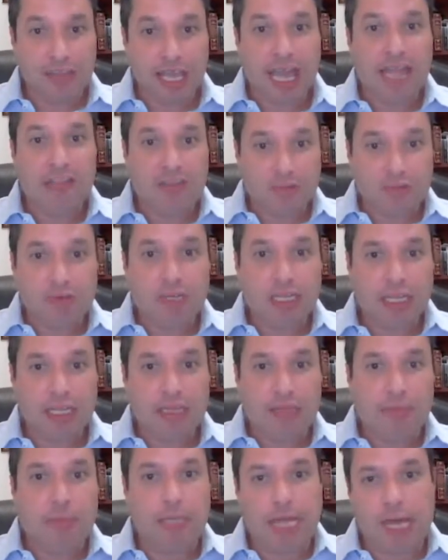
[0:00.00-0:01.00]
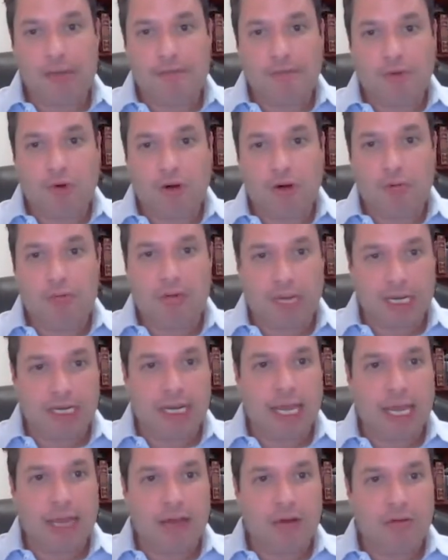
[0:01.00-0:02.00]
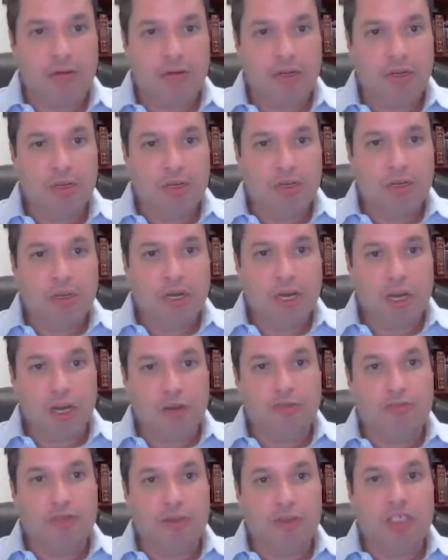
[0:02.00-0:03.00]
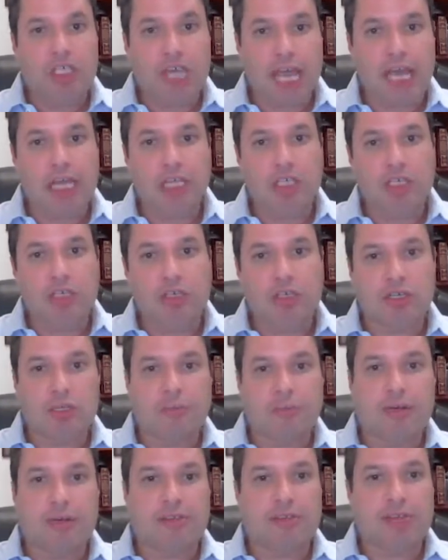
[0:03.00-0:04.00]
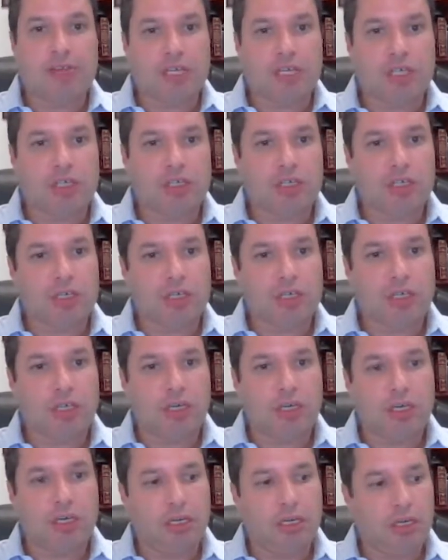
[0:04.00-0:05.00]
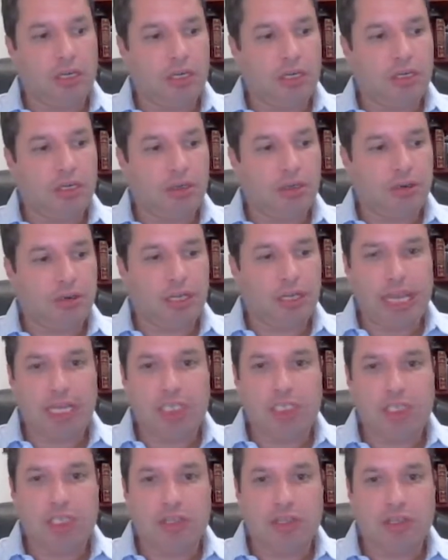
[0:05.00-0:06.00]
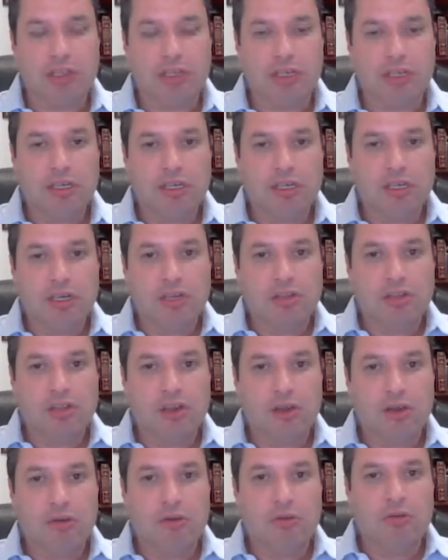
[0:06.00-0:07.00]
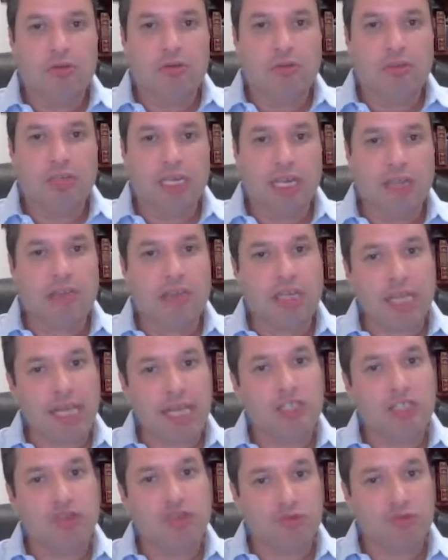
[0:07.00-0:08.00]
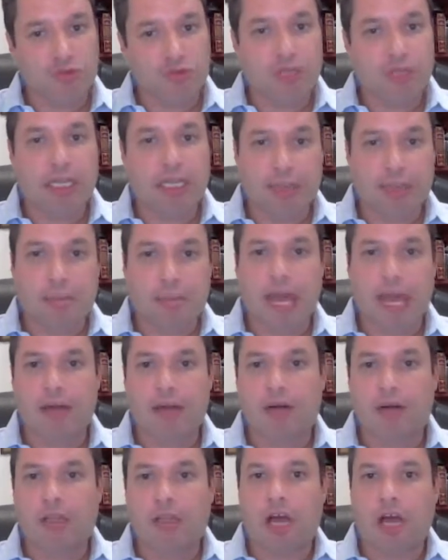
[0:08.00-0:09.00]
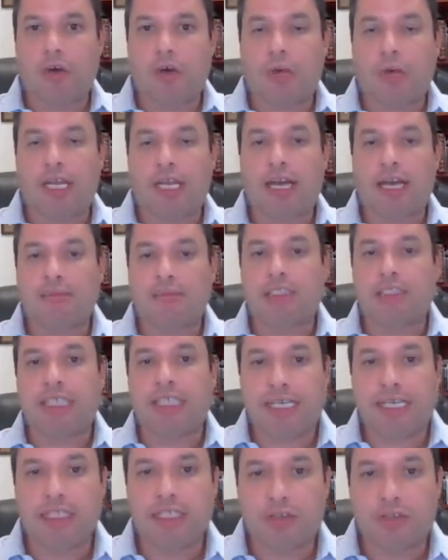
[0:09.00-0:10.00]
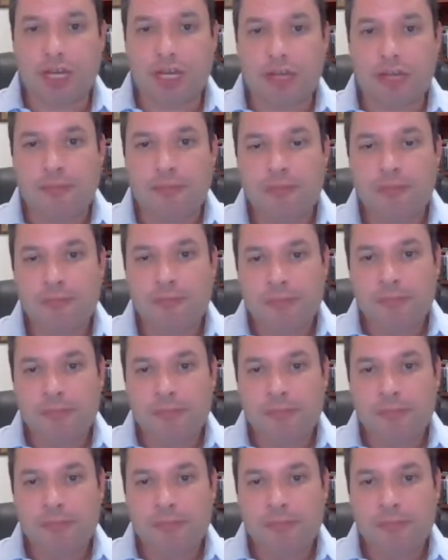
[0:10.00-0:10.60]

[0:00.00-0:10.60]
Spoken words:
And that's really the platform right now of the challenger in the presidential elections. So these elections really matter a lot when it comes to Israel.